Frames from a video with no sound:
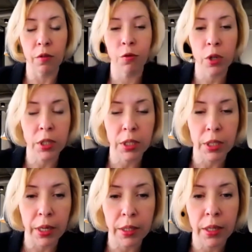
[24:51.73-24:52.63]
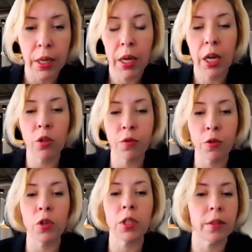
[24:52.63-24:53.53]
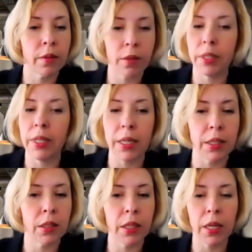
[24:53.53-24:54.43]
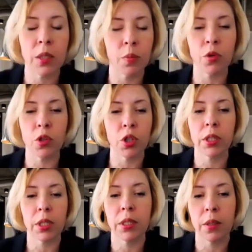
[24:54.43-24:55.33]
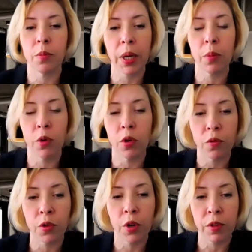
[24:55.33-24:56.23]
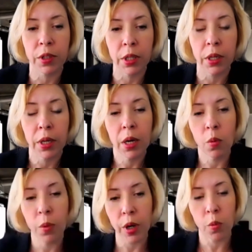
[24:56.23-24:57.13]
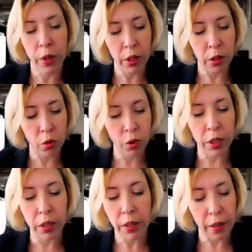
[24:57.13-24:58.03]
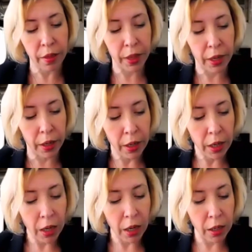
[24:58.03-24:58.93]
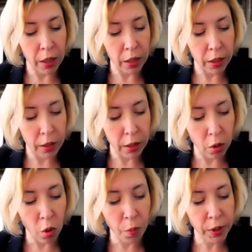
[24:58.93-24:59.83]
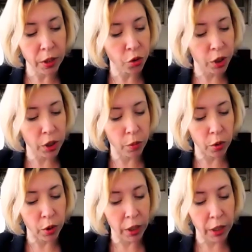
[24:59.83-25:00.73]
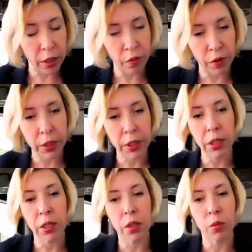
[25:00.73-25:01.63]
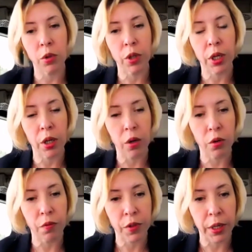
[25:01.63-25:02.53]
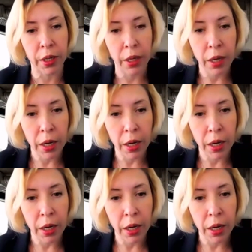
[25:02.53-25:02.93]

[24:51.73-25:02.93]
Forex side. And of course, the Daisy project is the backbone for everything, where we're looking at the open interest, we're looking at the volatility, we're looking at all of the